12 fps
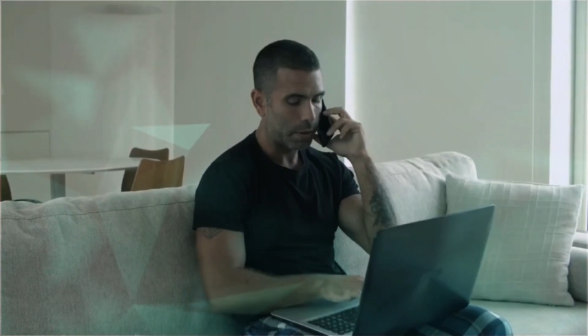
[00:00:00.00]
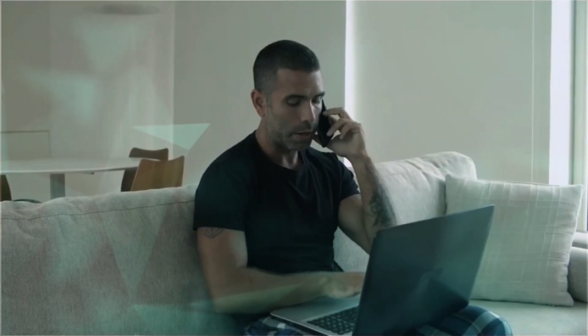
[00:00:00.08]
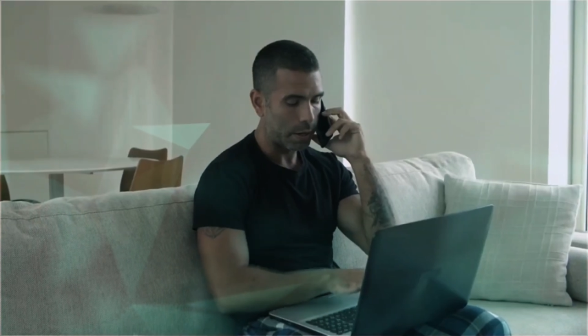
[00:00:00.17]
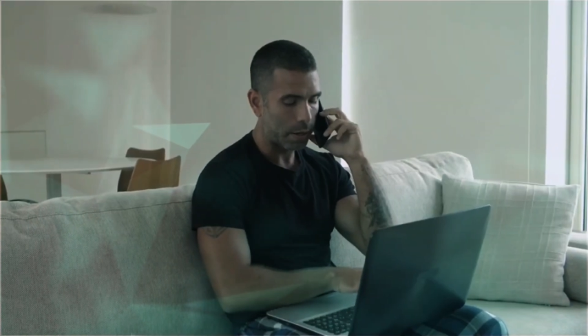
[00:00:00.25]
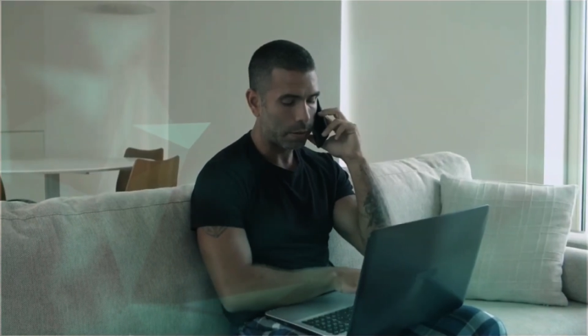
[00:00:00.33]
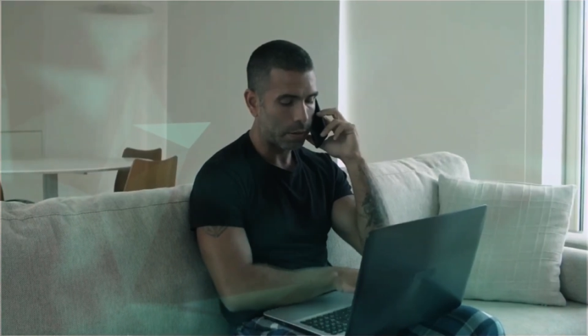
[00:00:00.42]

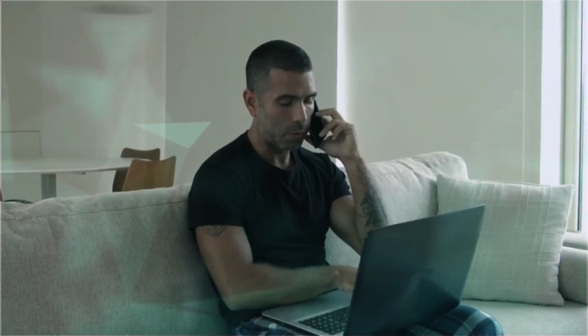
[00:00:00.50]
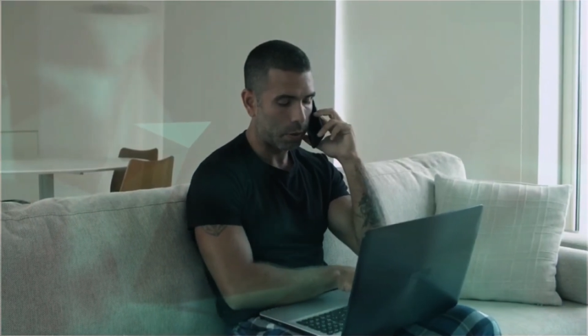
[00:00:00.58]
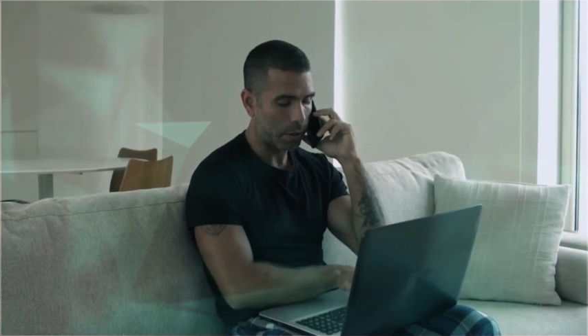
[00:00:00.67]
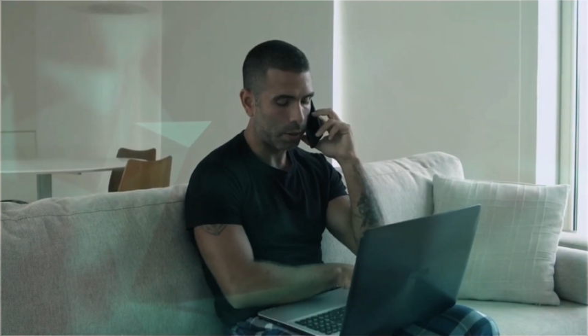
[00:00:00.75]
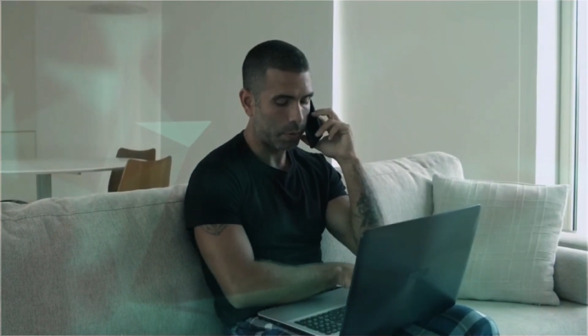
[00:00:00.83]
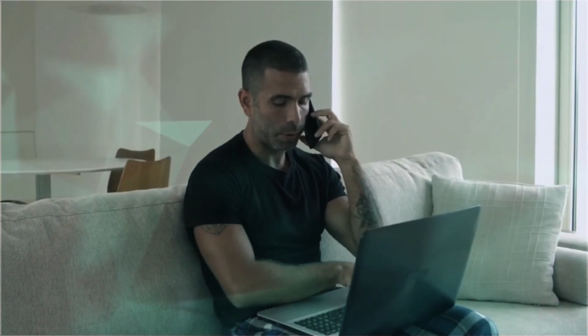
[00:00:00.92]

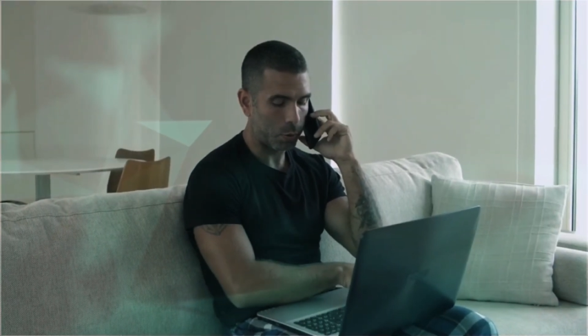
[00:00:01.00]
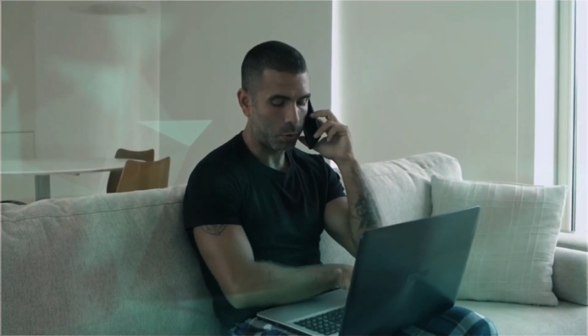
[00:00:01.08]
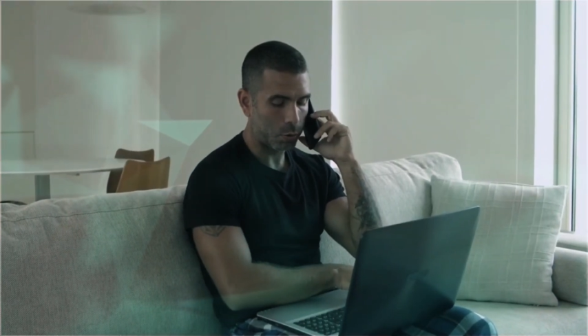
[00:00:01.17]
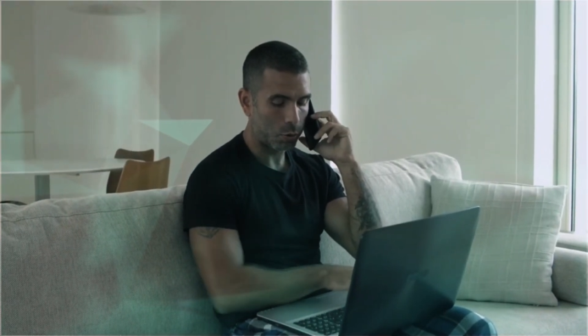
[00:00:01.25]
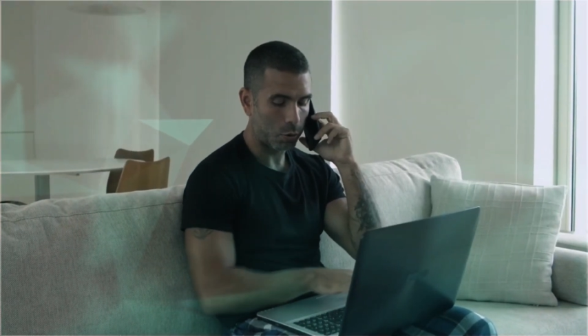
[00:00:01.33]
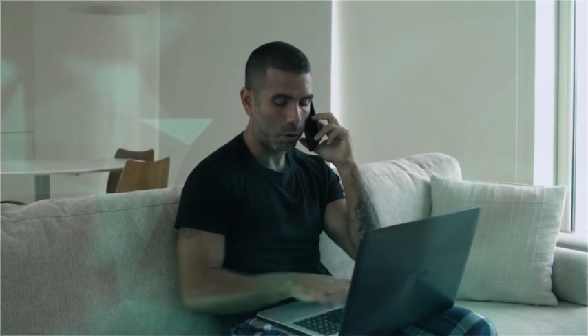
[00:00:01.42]
aspiring digital
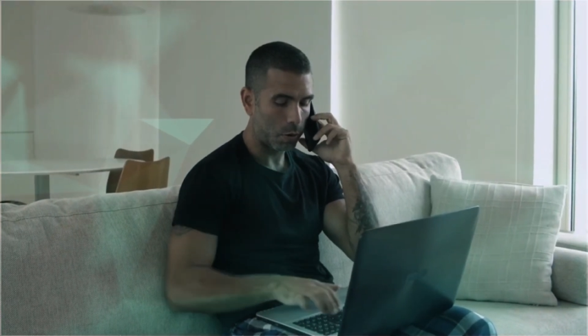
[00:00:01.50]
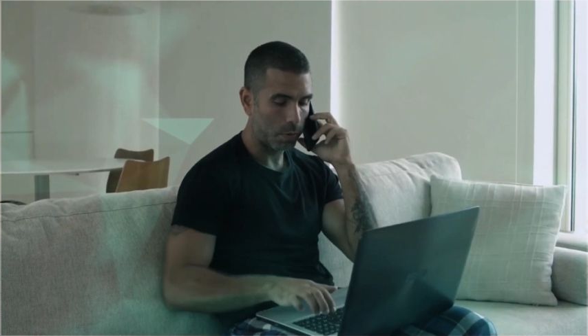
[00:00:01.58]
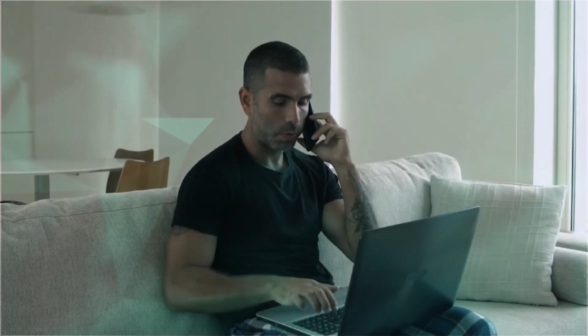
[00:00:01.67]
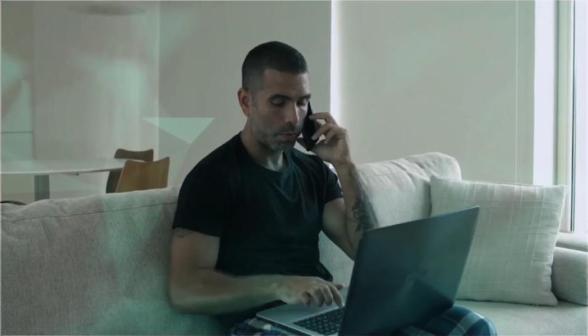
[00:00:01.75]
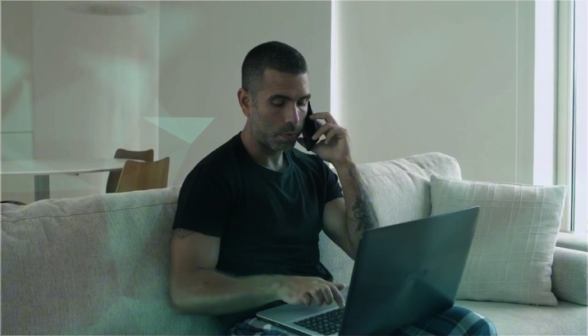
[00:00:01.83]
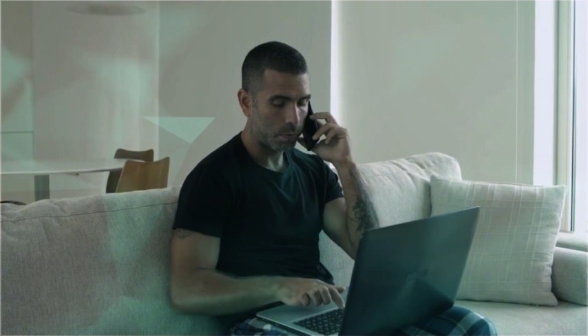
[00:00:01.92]
nomads
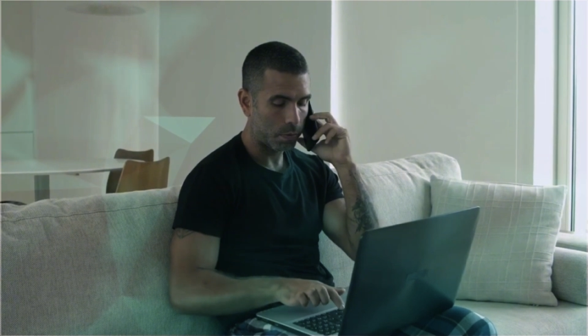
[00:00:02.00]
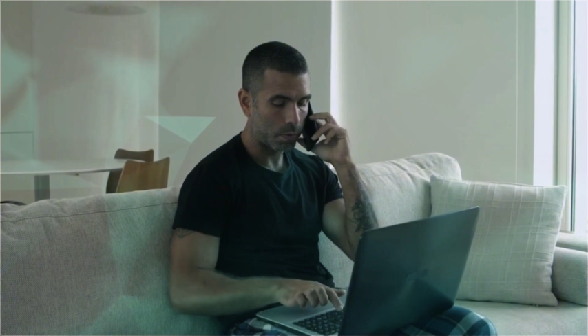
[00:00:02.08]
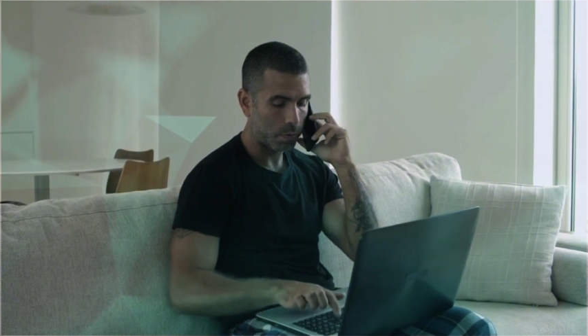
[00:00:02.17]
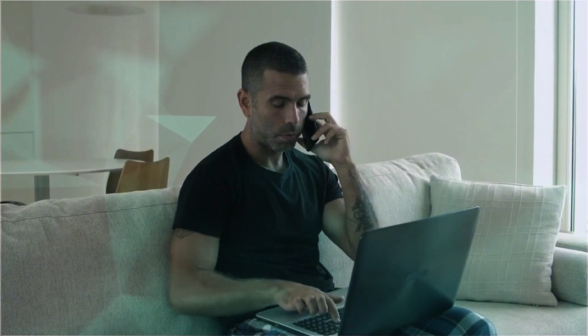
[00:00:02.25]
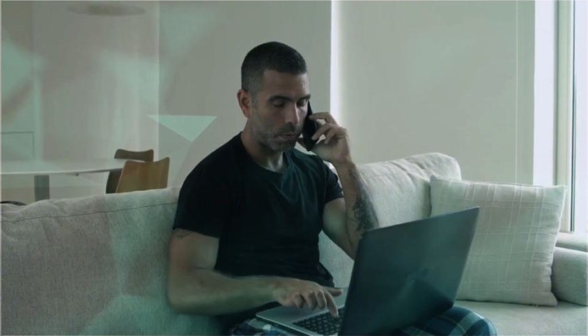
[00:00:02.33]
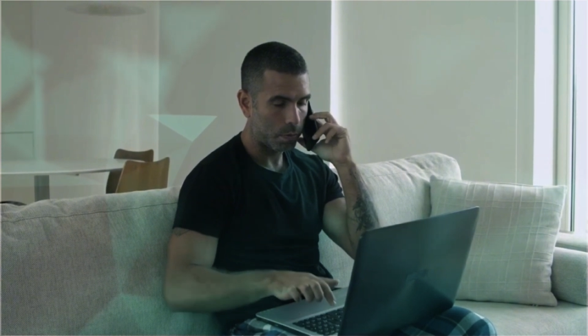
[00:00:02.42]
on their journey